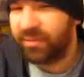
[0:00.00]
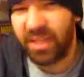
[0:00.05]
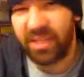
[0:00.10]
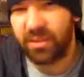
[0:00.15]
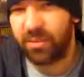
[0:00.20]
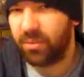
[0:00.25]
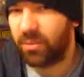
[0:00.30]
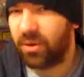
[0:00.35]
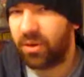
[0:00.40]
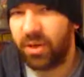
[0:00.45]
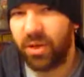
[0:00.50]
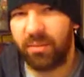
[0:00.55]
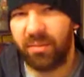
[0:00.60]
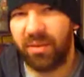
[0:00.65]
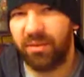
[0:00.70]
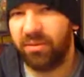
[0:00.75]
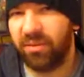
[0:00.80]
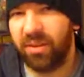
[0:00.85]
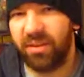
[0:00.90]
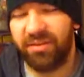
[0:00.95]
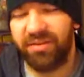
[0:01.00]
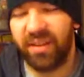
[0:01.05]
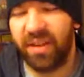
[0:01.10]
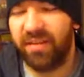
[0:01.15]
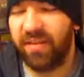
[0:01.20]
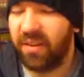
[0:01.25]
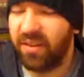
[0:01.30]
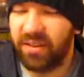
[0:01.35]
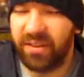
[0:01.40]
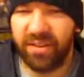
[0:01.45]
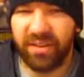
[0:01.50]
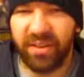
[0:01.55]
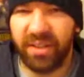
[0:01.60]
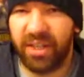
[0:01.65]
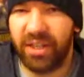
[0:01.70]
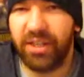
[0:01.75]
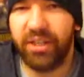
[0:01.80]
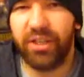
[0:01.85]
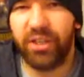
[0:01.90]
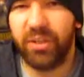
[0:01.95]
doesn't work on me for a 500th
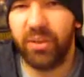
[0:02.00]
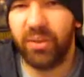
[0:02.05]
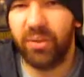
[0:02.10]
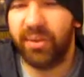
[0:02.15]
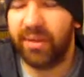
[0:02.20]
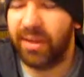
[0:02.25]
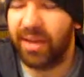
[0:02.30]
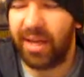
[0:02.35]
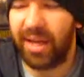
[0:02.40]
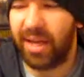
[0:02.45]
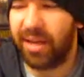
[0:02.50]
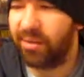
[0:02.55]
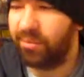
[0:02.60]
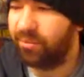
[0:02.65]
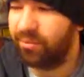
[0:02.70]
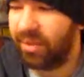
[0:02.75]
issue. Uh,